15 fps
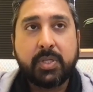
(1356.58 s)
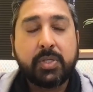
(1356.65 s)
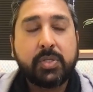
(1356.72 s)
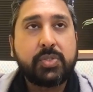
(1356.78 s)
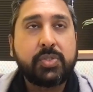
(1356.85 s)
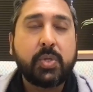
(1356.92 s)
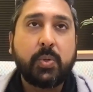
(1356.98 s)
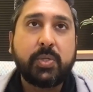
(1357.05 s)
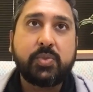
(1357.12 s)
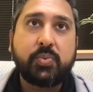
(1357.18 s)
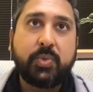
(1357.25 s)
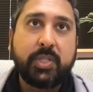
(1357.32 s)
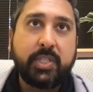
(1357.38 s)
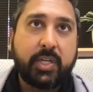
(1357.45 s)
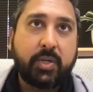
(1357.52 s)
So it's
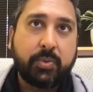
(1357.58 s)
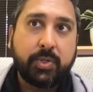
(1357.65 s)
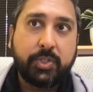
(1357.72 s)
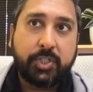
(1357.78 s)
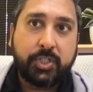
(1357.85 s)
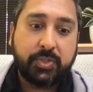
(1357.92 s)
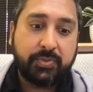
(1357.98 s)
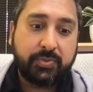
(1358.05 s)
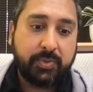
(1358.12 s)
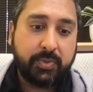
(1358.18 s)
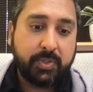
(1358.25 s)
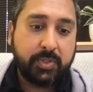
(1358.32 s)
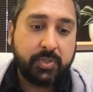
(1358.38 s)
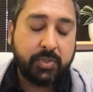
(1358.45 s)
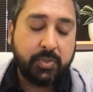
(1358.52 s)
really crucial
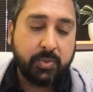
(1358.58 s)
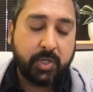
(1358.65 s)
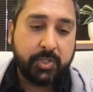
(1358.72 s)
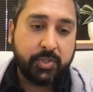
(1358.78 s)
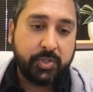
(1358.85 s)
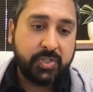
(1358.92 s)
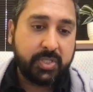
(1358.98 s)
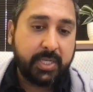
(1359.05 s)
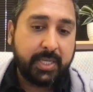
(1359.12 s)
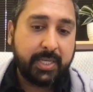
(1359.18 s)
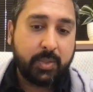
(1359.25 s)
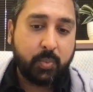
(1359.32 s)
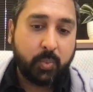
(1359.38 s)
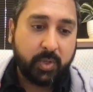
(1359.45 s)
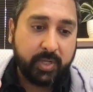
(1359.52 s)
to understand
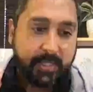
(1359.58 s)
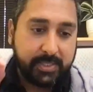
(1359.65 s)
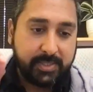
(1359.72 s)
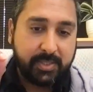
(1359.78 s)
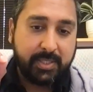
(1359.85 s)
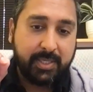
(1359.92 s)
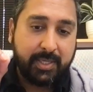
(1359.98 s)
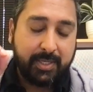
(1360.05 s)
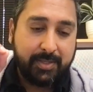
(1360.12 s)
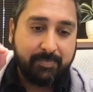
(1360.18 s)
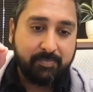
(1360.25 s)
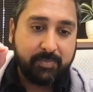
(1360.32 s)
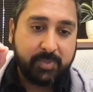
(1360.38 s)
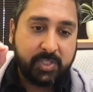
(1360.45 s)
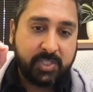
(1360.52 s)
what is the
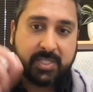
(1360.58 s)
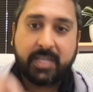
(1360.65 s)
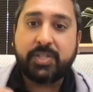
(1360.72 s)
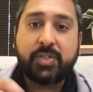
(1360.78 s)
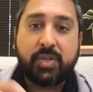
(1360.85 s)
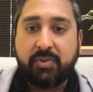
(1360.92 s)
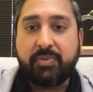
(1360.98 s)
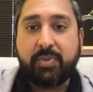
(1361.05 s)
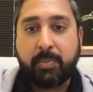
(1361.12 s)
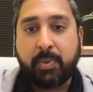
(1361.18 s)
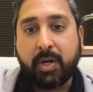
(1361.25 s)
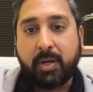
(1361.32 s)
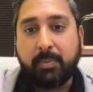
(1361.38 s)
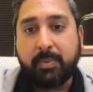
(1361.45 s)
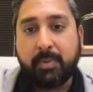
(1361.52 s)
center of the
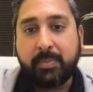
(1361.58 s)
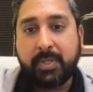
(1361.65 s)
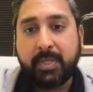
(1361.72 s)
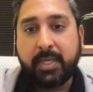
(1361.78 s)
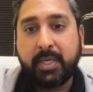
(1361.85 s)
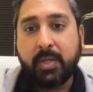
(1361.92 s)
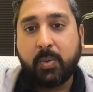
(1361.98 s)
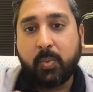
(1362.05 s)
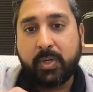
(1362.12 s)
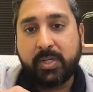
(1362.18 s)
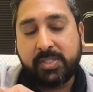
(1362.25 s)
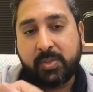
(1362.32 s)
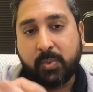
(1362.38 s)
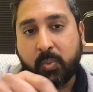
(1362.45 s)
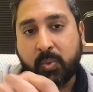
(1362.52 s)
problem. What
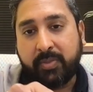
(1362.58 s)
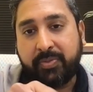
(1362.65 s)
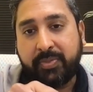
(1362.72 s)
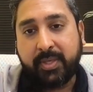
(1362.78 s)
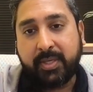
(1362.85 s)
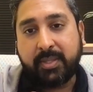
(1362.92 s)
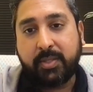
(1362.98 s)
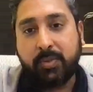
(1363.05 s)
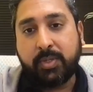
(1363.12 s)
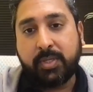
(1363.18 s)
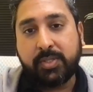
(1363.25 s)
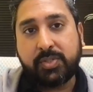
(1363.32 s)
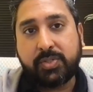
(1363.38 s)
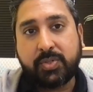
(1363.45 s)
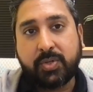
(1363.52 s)
is the one thing that you can
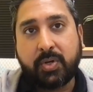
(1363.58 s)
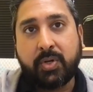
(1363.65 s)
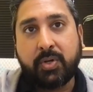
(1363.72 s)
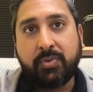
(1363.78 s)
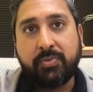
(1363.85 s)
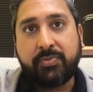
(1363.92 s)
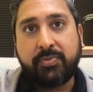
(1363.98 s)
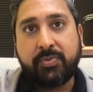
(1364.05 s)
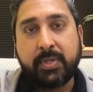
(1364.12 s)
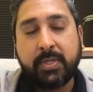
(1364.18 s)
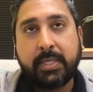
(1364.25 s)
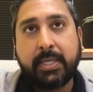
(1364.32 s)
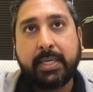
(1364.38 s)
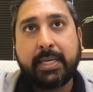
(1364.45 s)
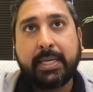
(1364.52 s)
solve?
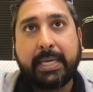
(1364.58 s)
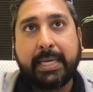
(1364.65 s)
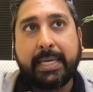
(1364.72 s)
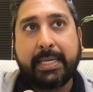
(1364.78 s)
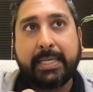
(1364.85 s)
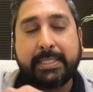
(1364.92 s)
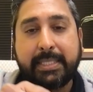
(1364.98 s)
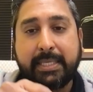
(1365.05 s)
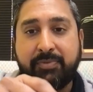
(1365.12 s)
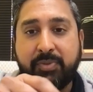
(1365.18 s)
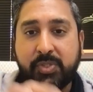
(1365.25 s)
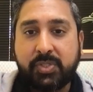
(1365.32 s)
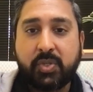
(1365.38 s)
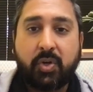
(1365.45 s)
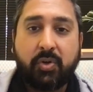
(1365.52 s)
And if you
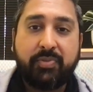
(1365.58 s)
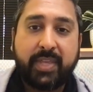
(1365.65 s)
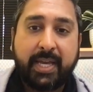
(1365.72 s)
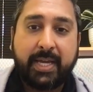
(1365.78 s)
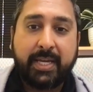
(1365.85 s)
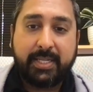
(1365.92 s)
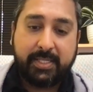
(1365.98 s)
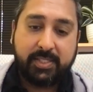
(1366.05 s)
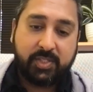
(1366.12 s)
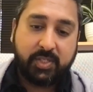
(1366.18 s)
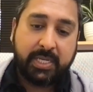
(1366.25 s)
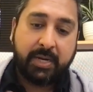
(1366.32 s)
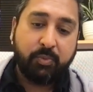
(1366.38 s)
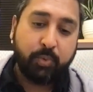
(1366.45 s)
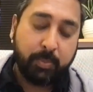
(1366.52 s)
solve that, it's going to
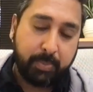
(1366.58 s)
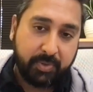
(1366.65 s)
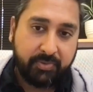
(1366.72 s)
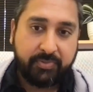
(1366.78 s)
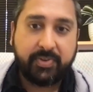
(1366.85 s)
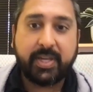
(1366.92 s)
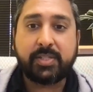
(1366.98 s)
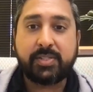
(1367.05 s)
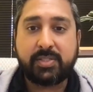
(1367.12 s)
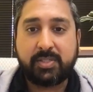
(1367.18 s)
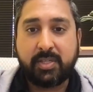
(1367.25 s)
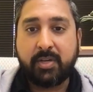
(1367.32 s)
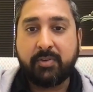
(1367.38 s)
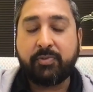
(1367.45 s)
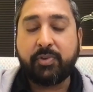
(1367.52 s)
have ripple effects
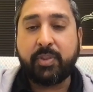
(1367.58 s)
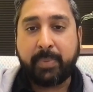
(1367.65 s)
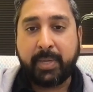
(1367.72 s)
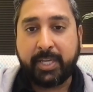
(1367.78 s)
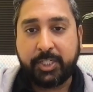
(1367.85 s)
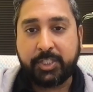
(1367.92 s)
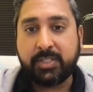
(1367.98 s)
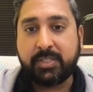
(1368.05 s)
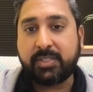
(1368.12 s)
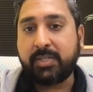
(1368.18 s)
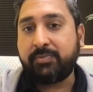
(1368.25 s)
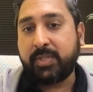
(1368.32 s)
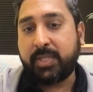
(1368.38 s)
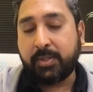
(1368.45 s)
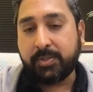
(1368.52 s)
for the patient and
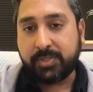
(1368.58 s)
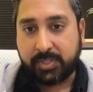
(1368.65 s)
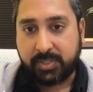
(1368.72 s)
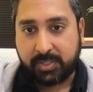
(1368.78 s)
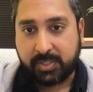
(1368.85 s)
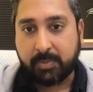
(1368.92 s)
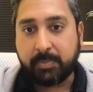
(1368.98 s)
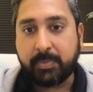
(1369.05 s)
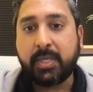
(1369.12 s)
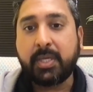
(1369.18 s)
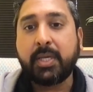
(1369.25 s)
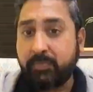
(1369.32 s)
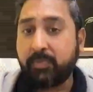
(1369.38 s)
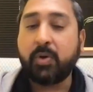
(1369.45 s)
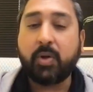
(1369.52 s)
for the health system
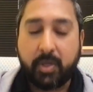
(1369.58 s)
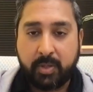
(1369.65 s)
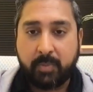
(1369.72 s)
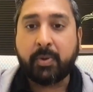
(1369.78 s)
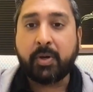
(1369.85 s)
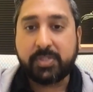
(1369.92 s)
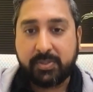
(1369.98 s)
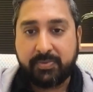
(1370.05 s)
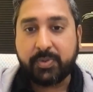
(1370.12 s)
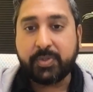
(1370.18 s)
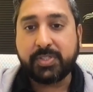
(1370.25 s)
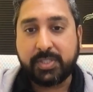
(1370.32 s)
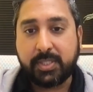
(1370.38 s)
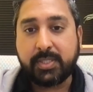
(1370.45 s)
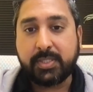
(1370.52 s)
for other parts of the
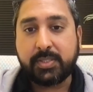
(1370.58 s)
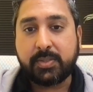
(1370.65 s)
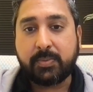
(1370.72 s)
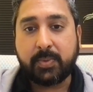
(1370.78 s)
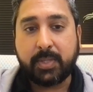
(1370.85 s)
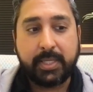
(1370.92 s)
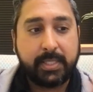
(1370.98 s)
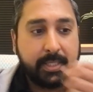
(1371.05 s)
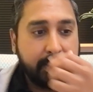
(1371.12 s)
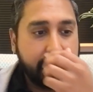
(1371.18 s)
disease, right?